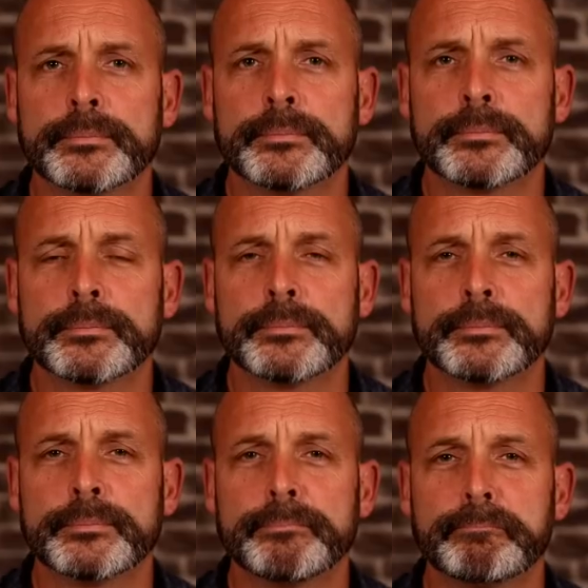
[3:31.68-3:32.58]

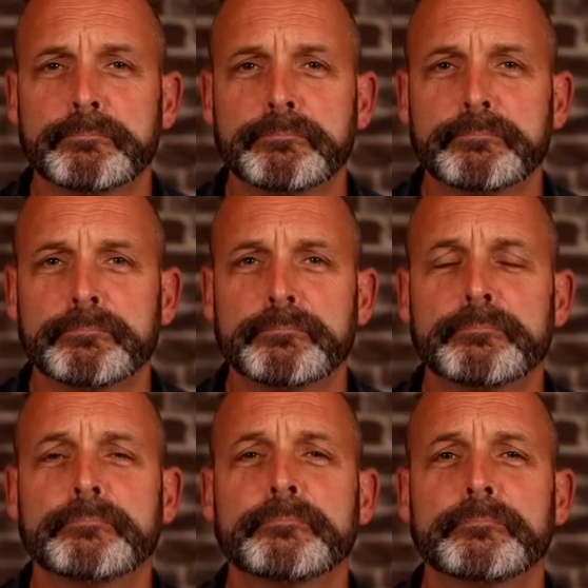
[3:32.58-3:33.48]

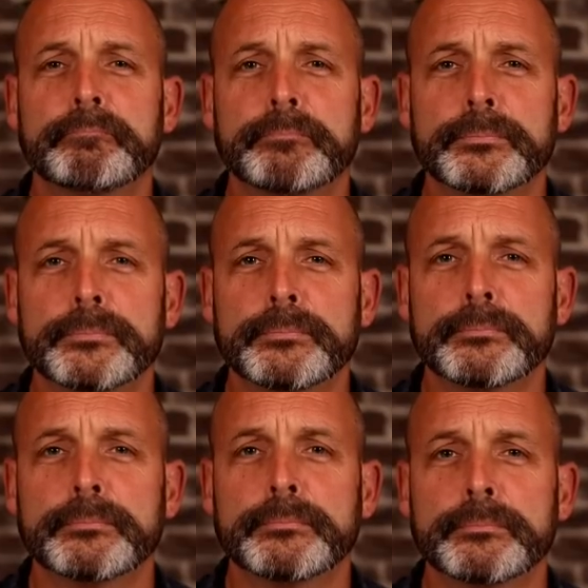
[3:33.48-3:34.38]

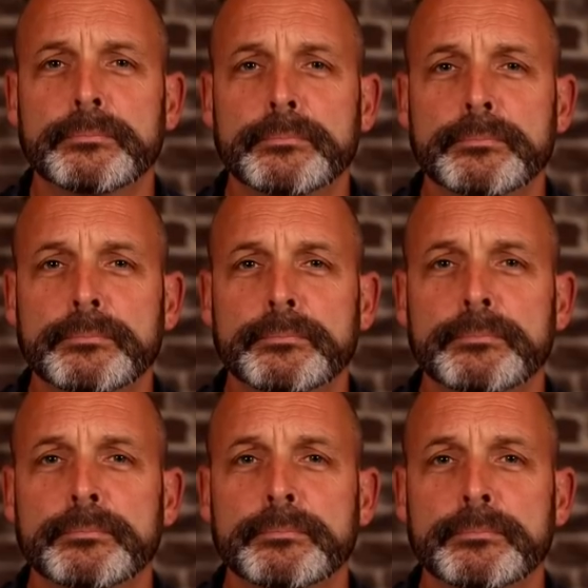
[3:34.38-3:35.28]

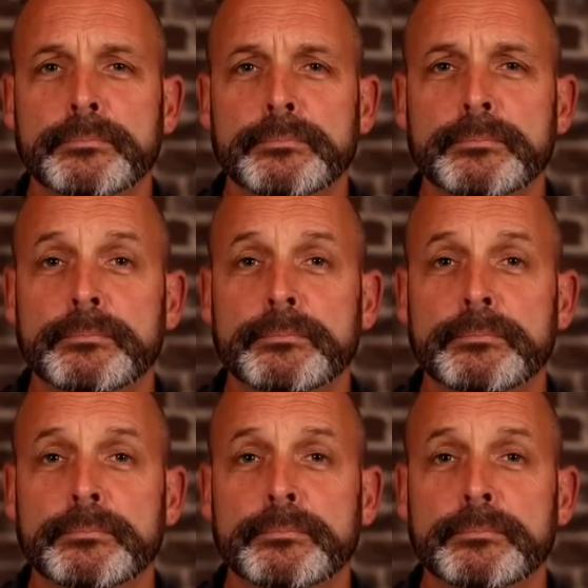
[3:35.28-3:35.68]
This person isn't speaking.